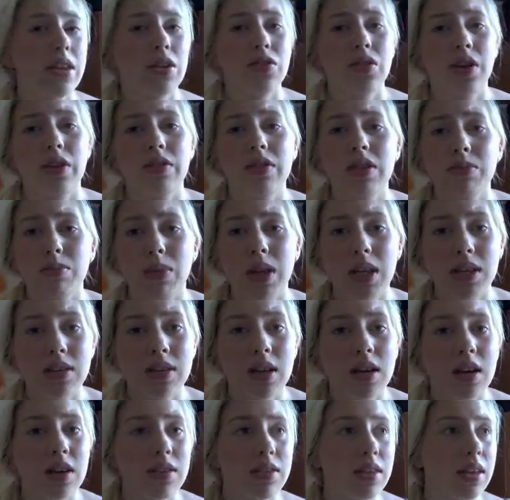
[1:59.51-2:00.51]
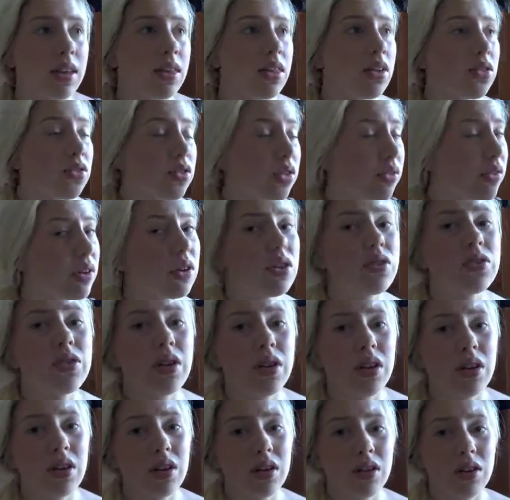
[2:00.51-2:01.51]
that you haven't missed anything, that you've
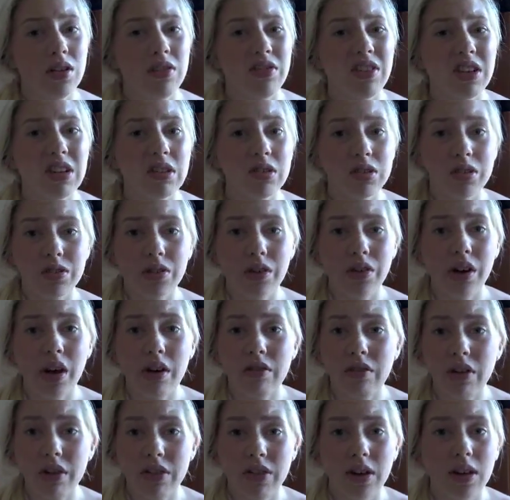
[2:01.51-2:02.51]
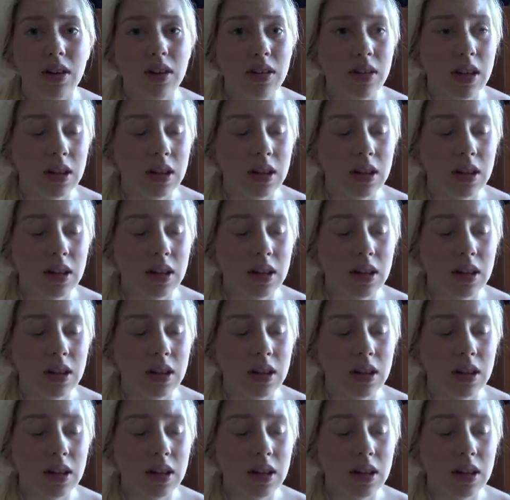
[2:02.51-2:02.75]
understood everything,